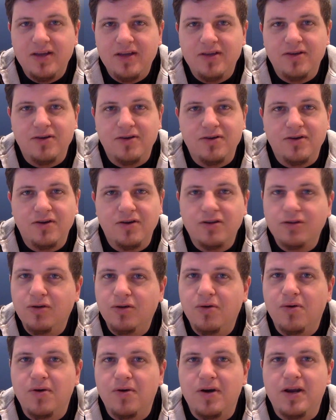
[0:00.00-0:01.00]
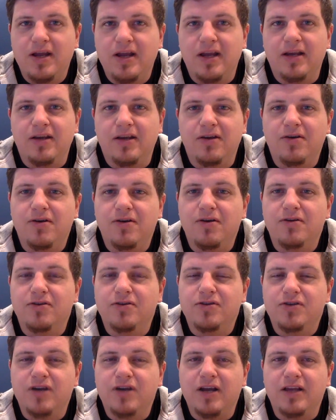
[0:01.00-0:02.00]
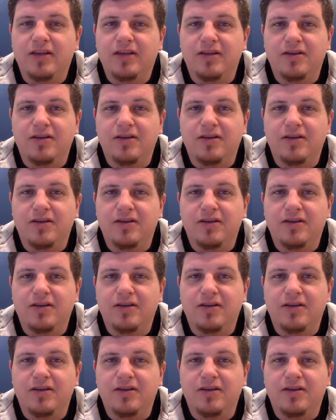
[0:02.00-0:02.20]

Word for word: your glory and your strength